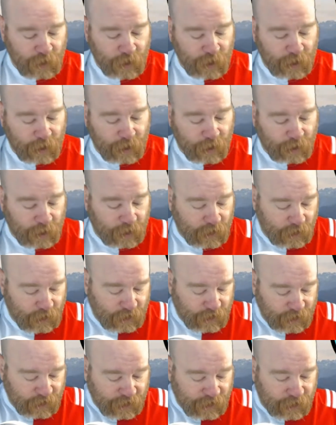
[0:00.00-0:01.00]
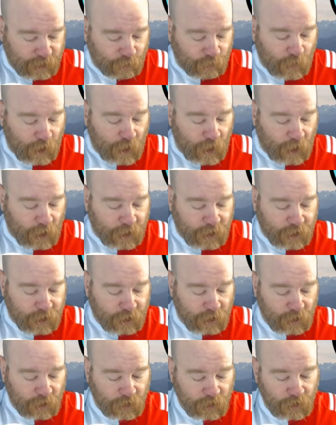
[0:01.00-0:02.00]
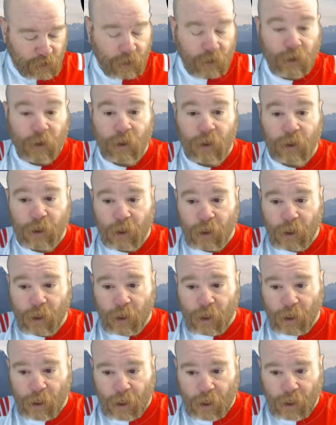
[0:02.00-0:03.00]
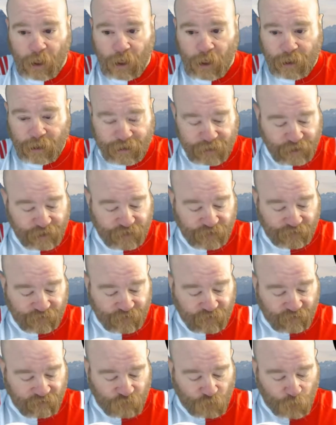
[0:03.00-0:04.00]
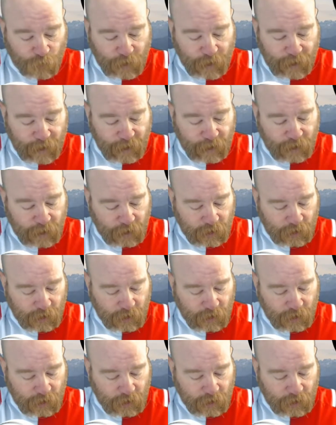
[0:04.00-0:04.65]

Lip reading: And E-Rock did this giveaway.